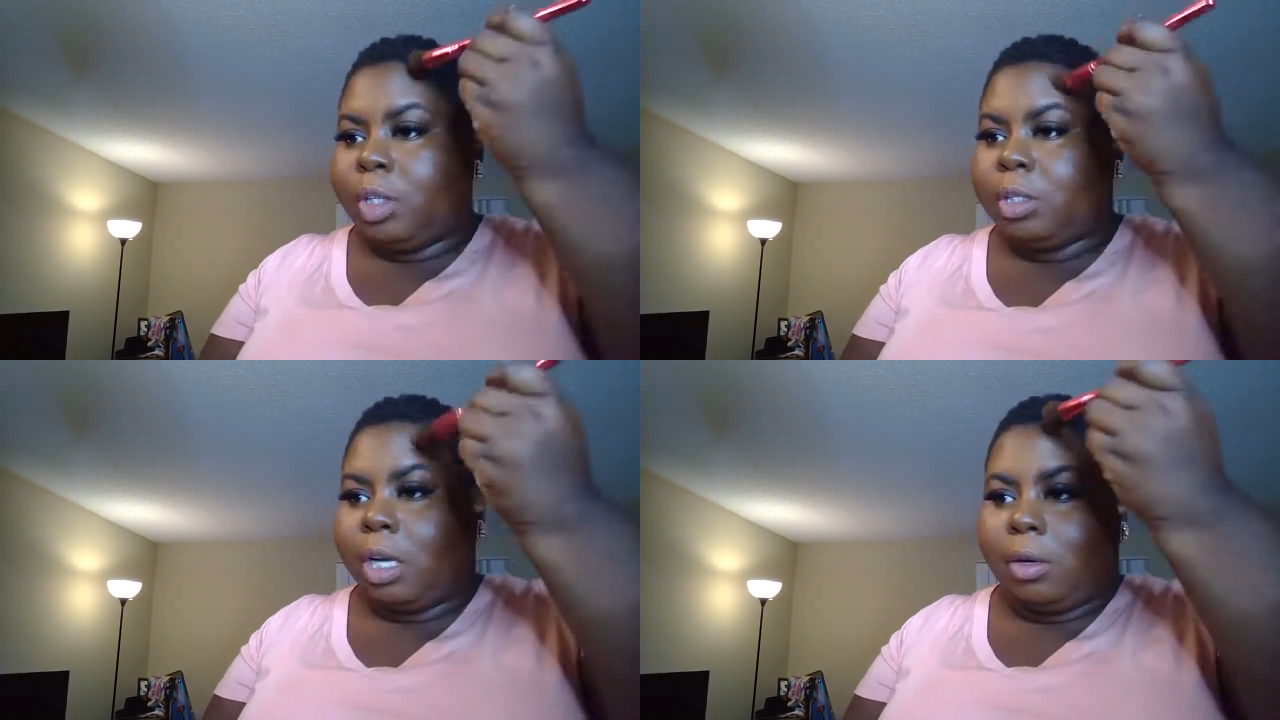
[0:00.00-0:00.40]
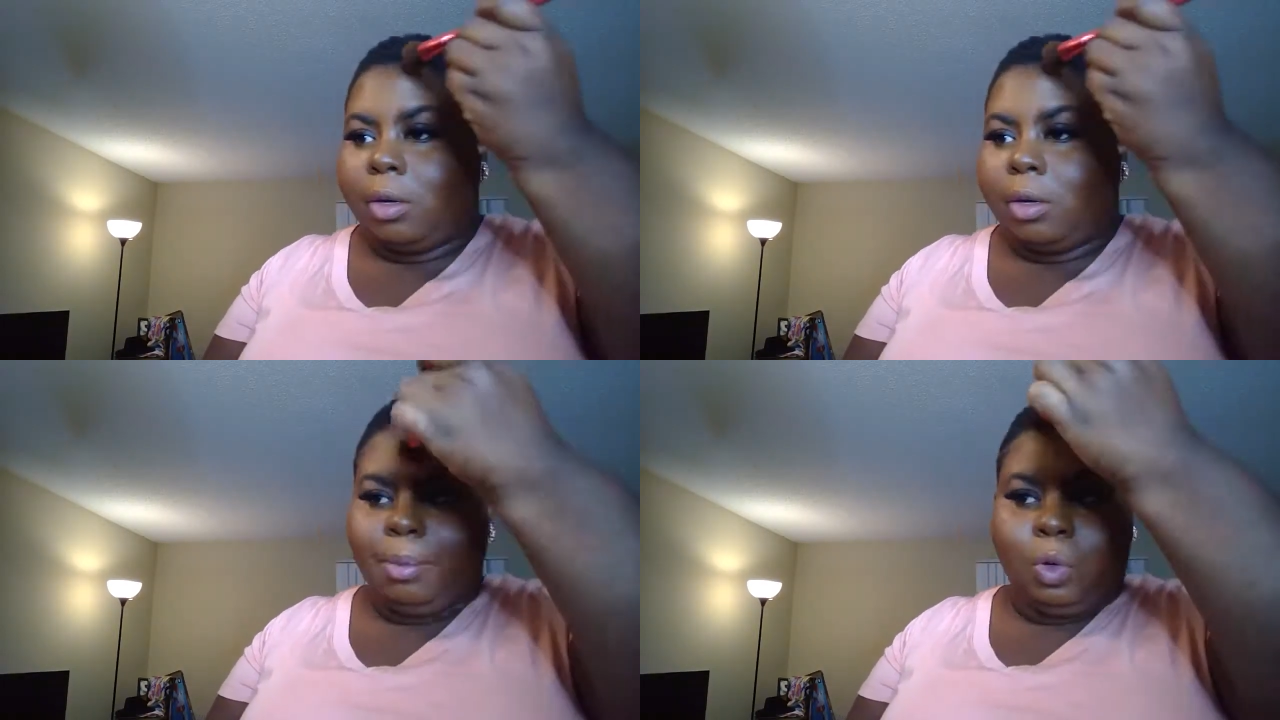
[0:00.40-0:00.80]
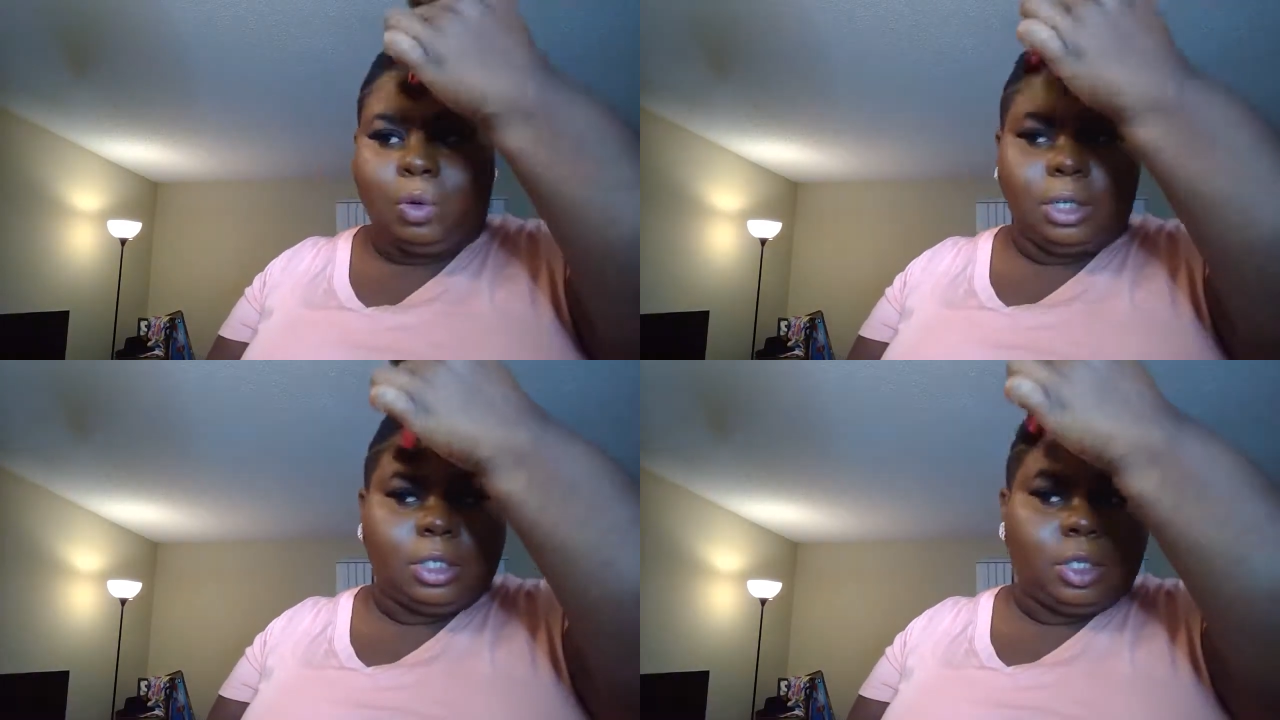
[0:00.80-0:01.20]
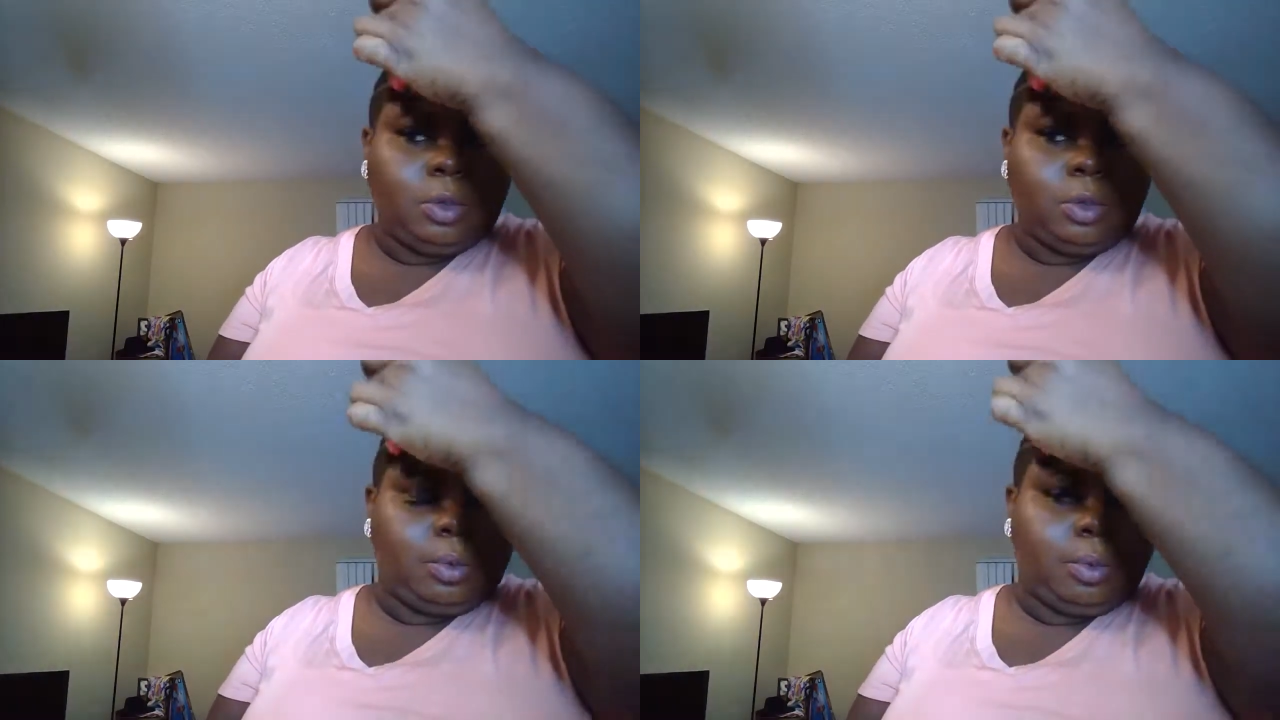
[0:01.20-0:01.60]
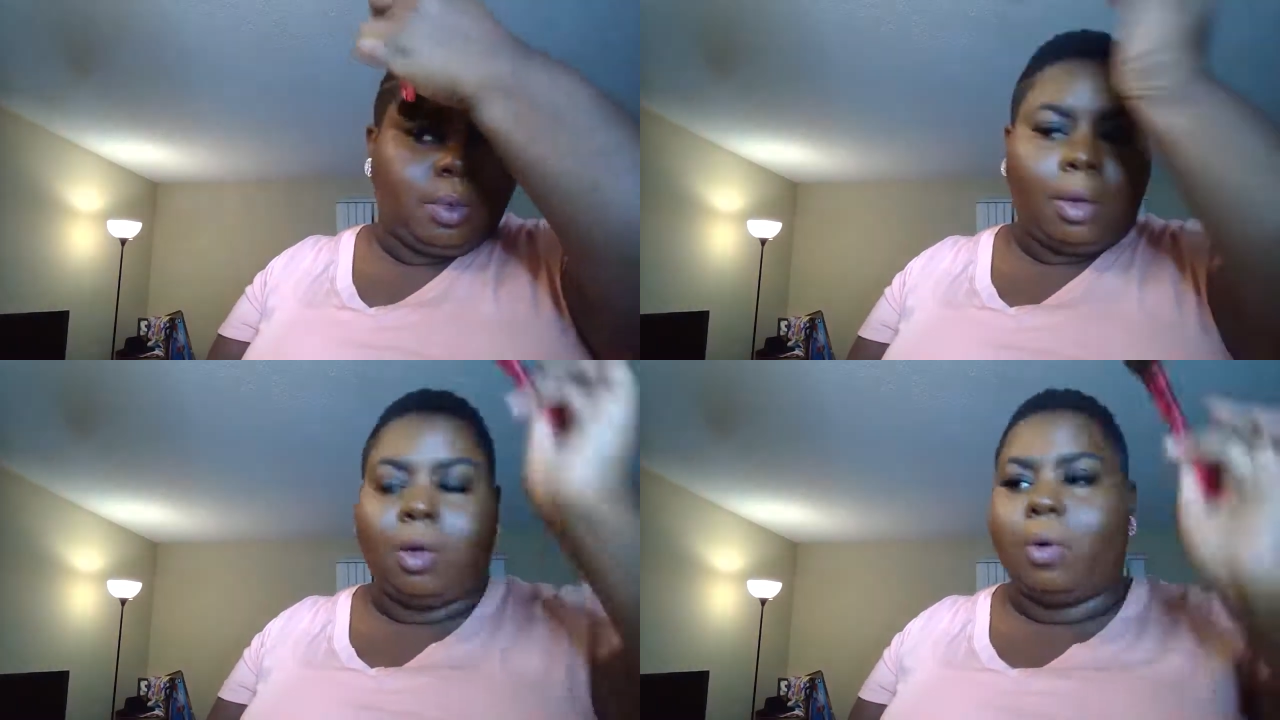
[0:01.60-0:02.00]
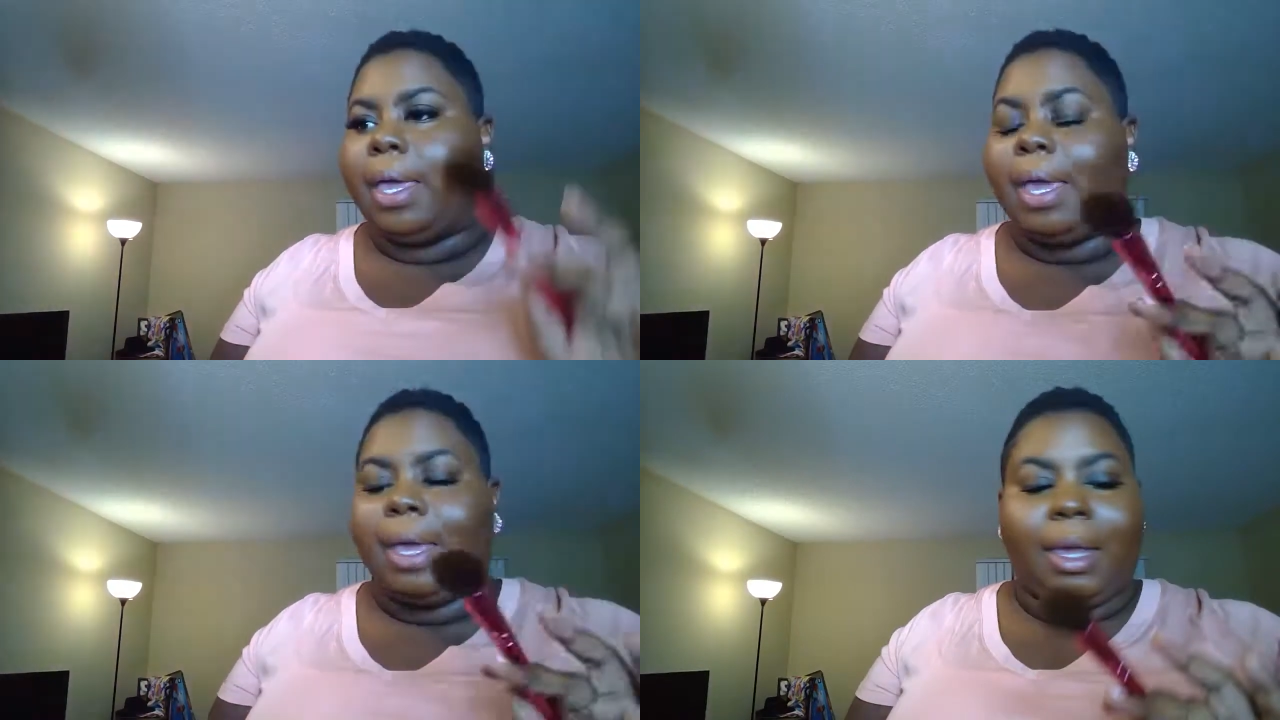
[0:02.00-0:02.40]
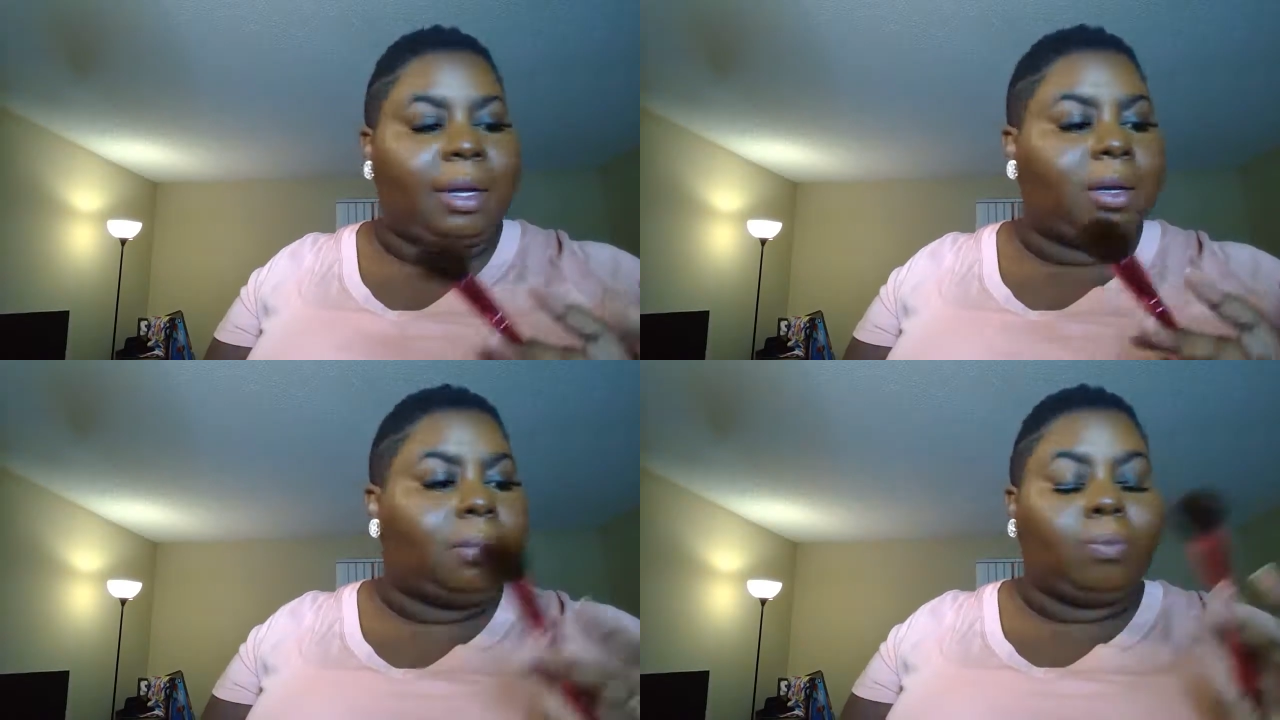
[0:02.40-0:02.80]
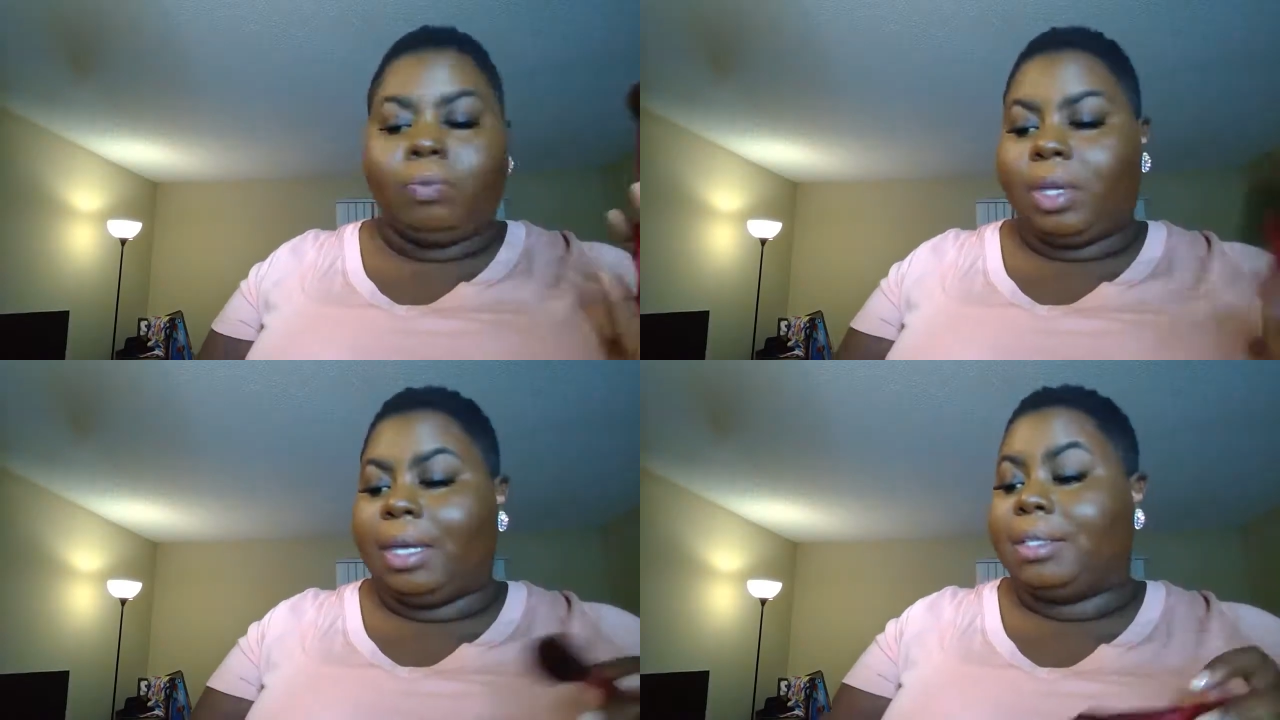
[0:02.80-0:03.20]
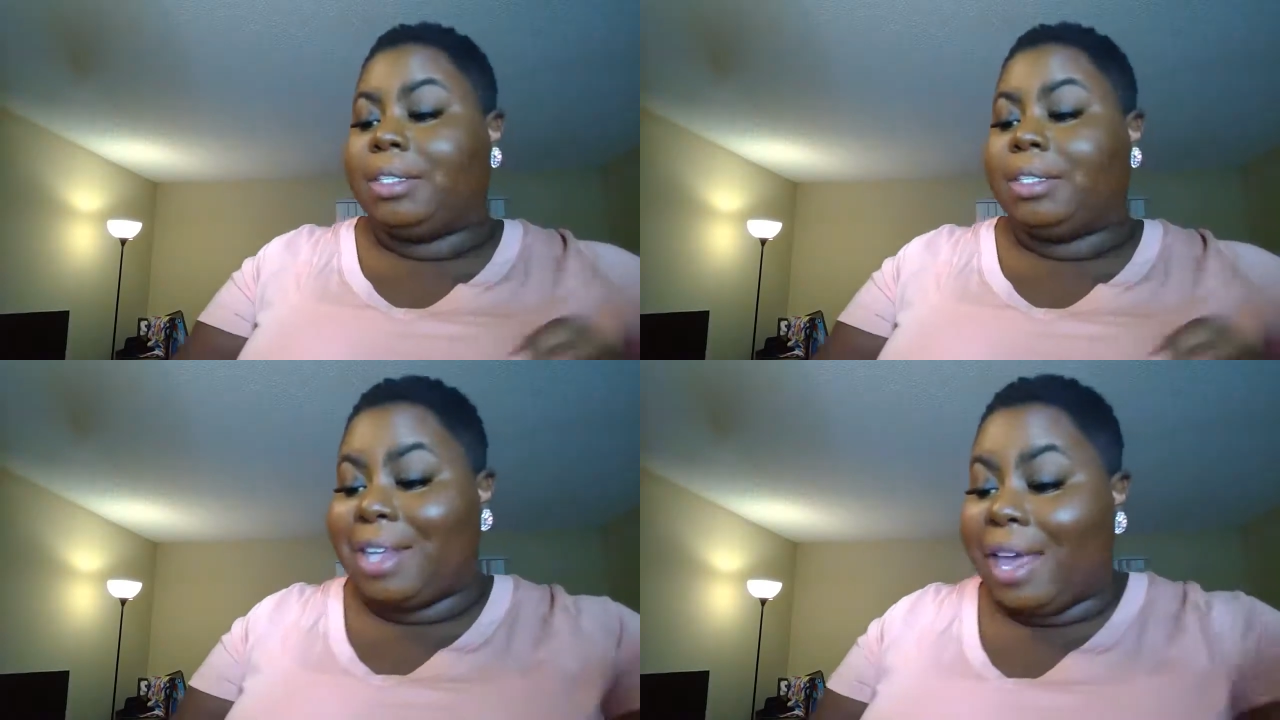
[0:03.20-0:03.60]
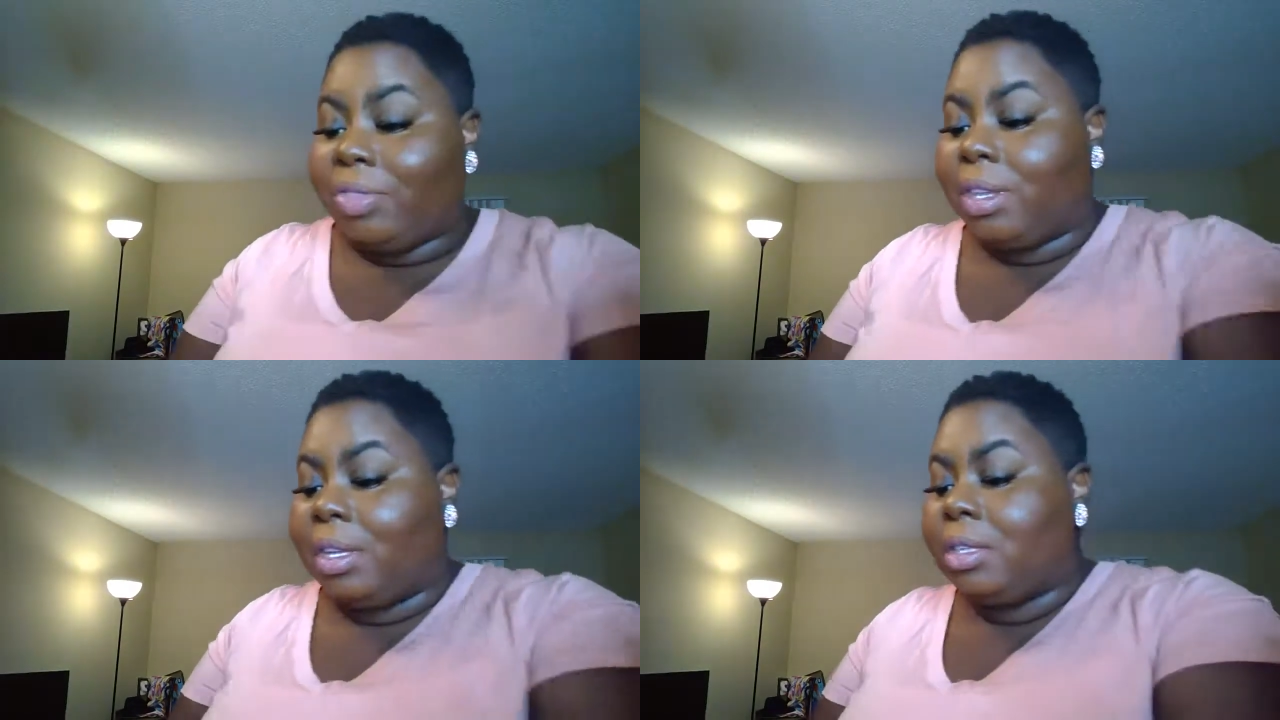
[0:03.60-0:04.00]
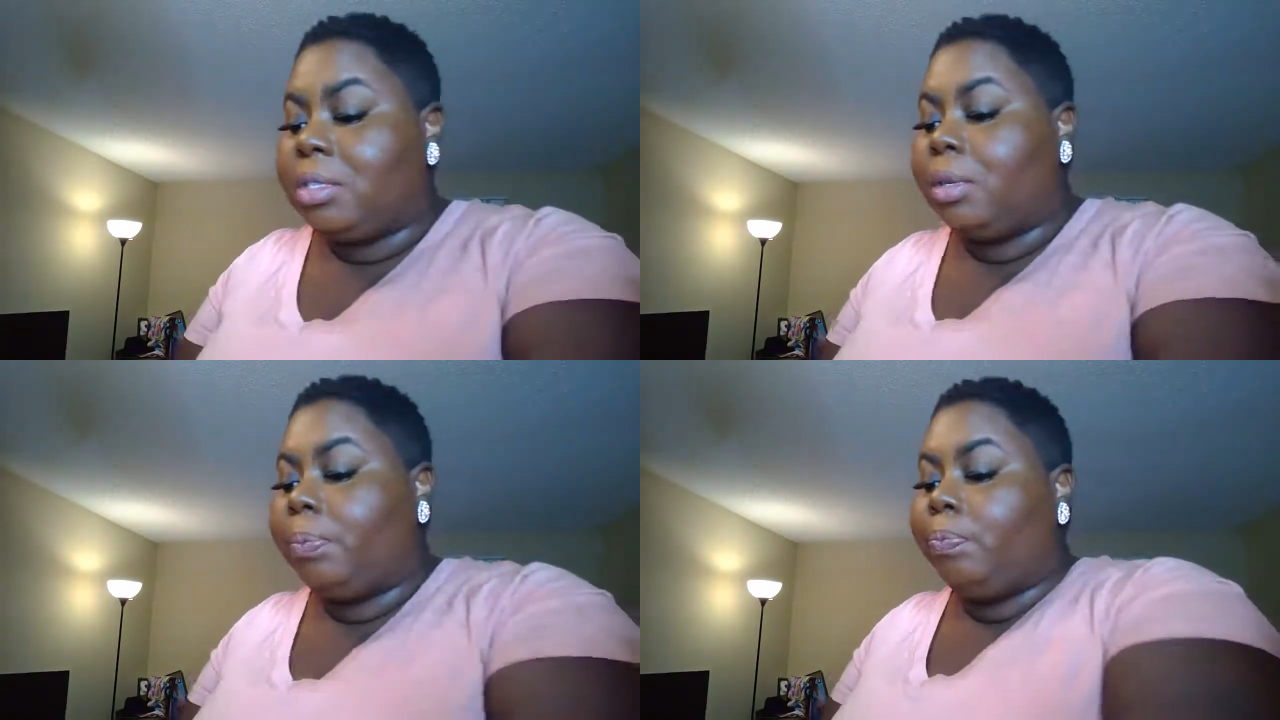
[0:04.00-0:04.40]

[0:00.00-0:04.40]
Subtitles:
So I'm going to go ahead and set this,